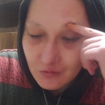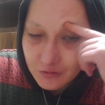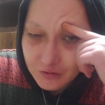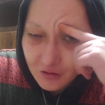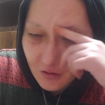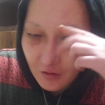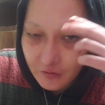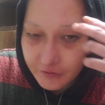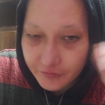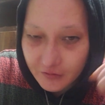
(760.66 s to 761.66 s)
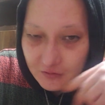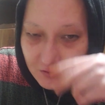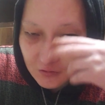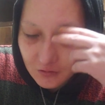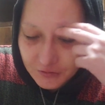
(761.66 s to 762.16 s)
So I got all this Freddy
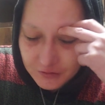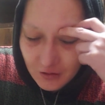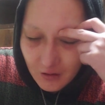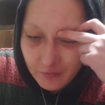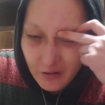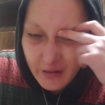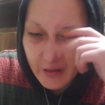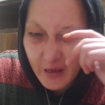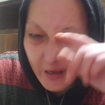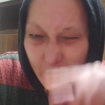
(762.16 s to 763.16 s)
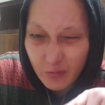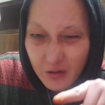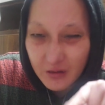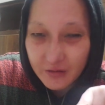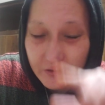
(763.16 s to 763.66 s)
Krueger stuff. I am going
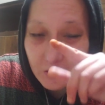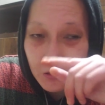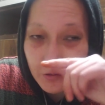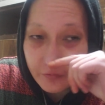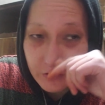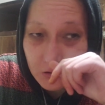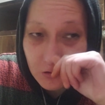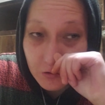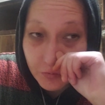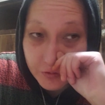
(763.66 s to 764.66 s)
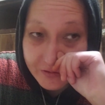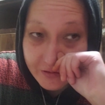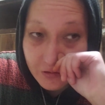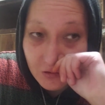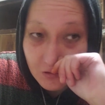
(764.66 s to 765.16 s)
to get the Freddy Krueger
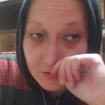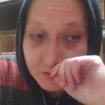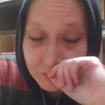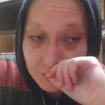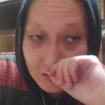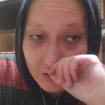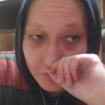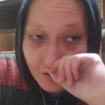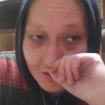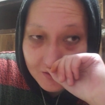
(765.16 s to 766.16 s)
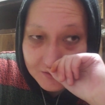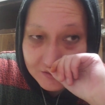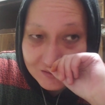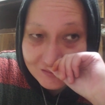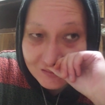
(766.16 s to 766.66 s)
poster though, because it's only 8
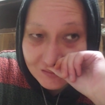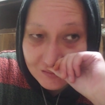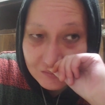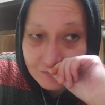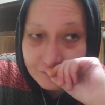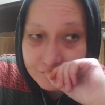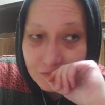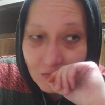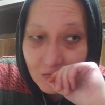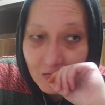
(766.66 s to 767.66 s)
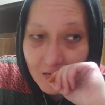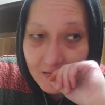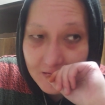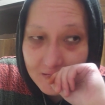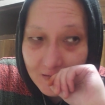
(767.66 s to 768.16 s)
bucks.
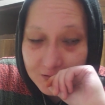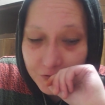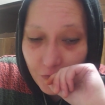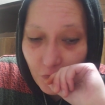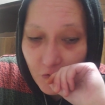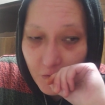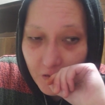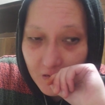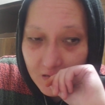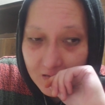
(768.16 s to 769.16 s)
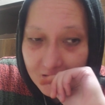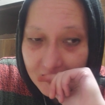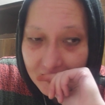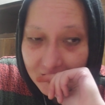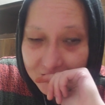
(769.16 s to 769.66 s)
And that's at Walmart.
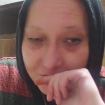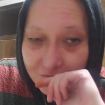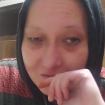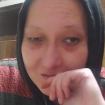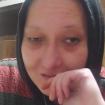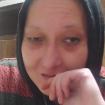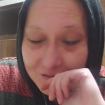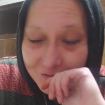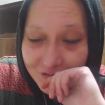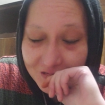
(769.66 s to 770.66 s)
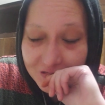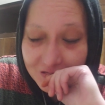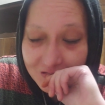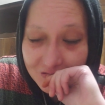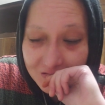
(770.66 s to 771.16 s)
That's a really nice one
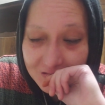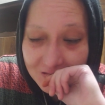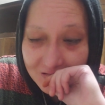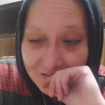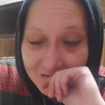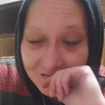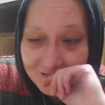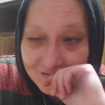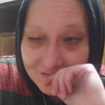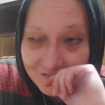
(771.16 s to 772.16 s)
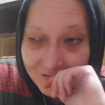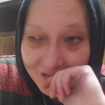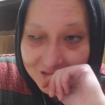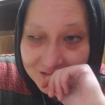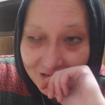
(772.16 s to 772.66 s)
too. So when
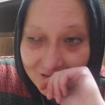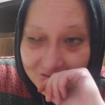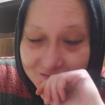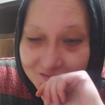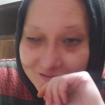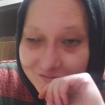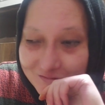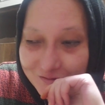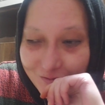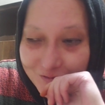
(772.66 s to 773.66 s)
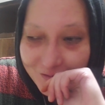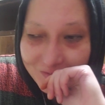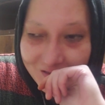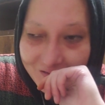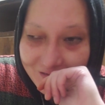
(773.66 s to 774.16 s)
I saw it, I was like so
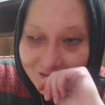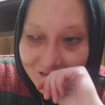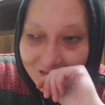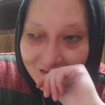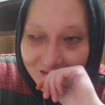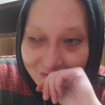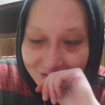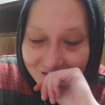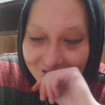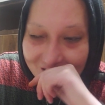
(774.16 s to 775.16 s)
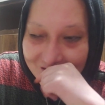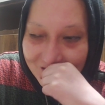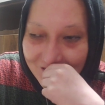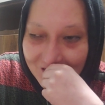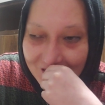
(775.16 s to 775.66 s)
tempted of getting it, but then I was like,